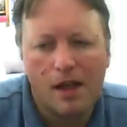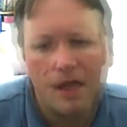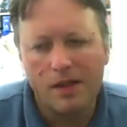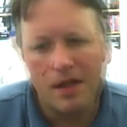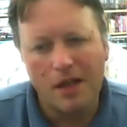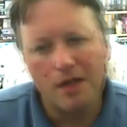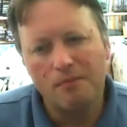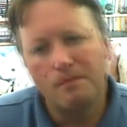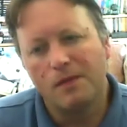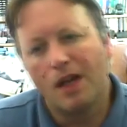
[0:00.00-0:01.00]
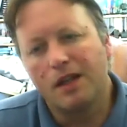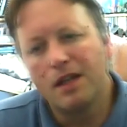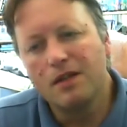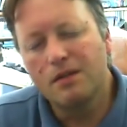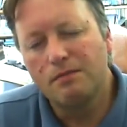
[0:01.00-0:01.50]
It's a game
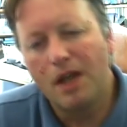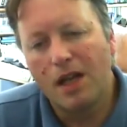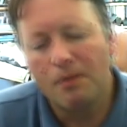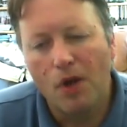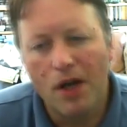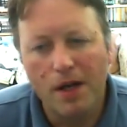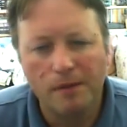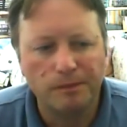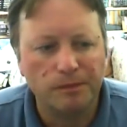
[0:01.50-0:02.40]
akin to Manic Miner,